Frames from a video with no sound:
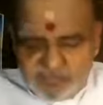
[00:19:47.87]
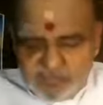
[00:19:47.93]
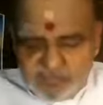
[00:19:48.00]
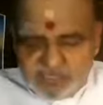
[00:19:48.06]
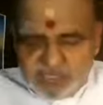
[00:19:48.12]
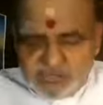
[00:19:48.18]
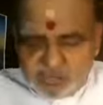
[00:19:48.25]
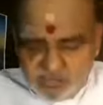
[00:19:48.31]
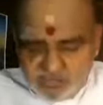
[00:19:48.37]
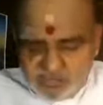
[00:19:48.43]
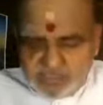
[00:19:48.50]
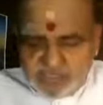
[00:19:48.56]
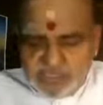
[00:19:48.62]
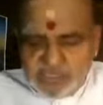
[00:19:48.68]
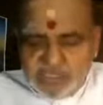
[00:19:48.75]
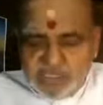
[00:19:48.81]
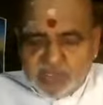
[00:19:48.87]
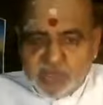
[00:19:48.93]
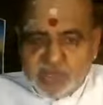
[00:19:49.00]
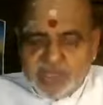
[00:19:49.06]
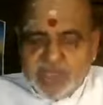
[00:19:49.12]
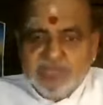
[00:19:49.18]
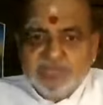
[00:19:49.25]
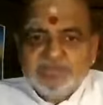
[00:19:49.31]
Same only, there
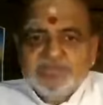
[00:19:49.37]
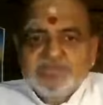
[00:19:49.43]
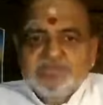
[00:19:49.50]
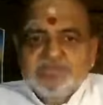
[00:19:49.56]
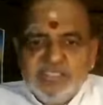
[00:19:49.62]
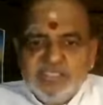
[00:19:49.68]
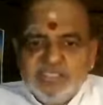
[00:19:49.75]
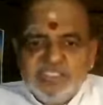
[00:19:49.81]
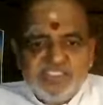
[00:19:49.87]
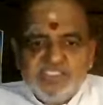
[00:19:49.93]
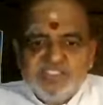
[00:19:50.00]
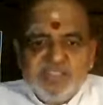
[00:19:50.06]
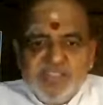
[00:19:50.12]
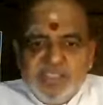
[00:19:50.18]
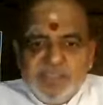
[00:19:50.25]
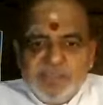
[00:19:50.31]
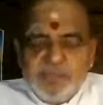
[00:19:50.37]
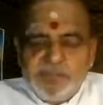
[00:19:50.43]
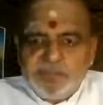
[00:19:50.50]
only. This is way